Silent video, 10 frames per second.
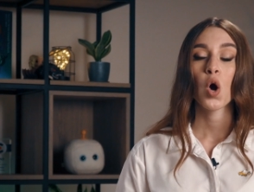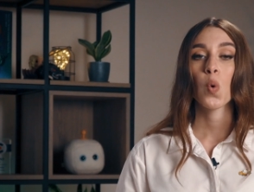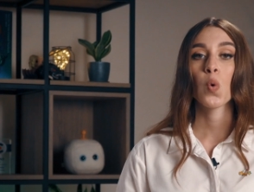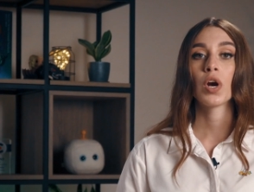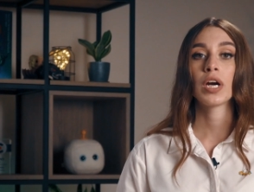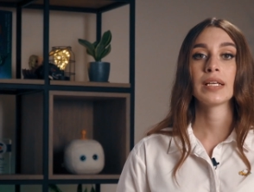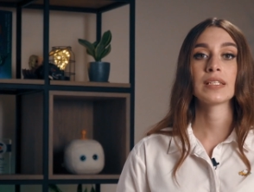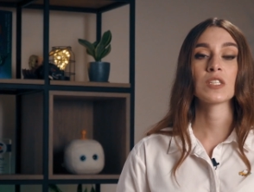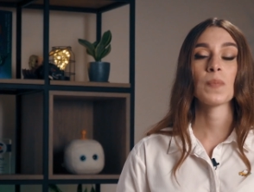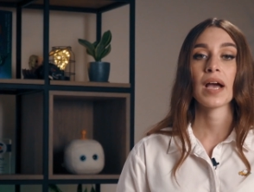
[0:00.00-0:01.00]
or is
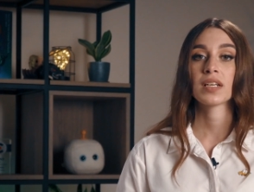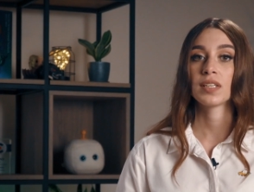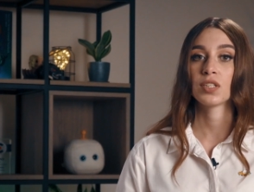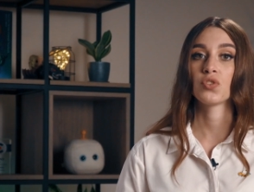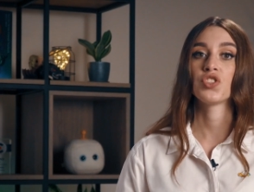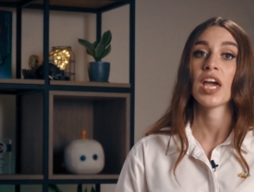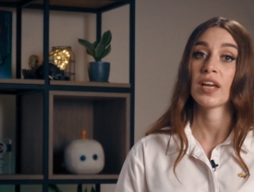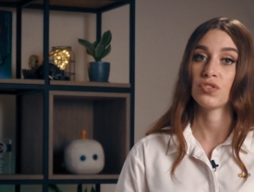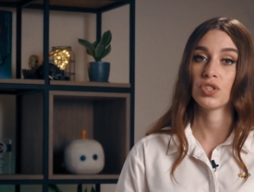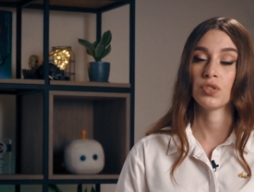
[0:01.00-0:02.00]
expected to
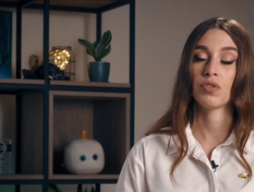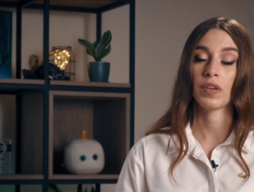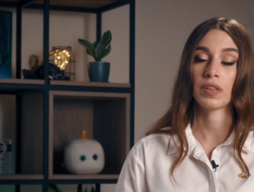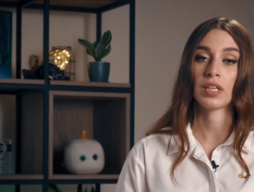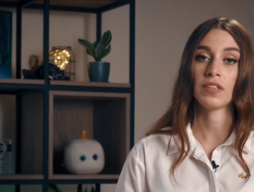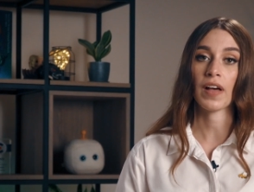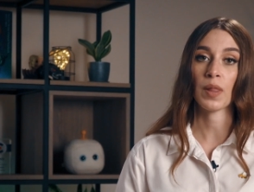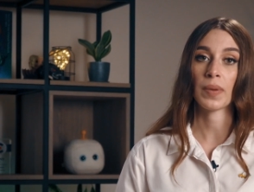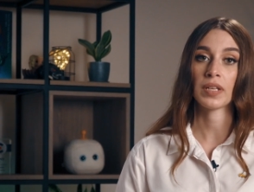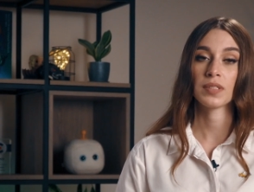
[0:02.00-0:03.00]
change during the
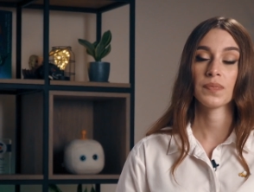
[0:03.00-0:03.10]
development.